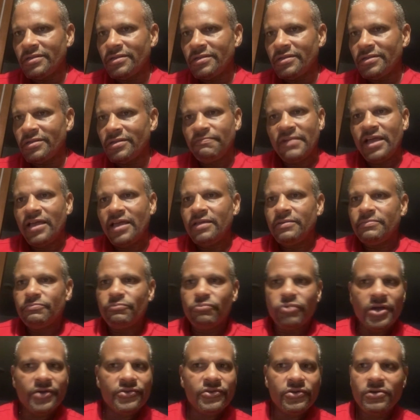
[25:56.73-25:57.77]
If my
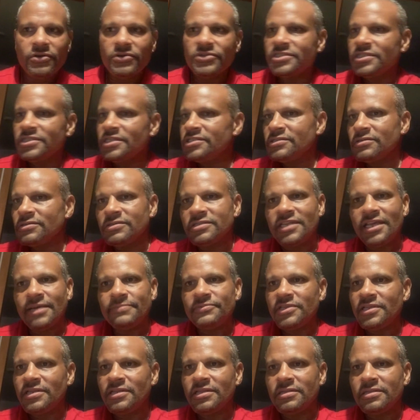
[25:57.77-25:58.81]
brother or sister
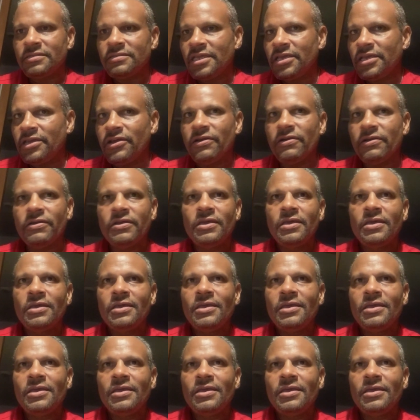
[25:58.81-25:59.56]
stepped in here,